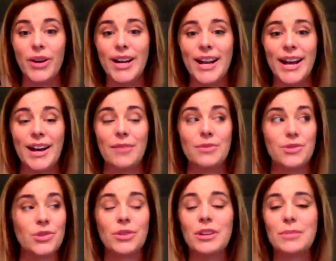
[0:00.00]
And I
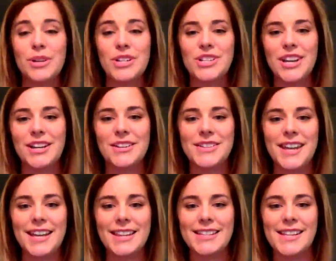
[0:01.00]
truly appreciate you
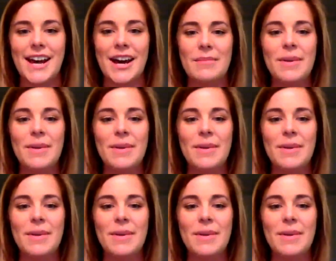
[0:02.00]
taking the time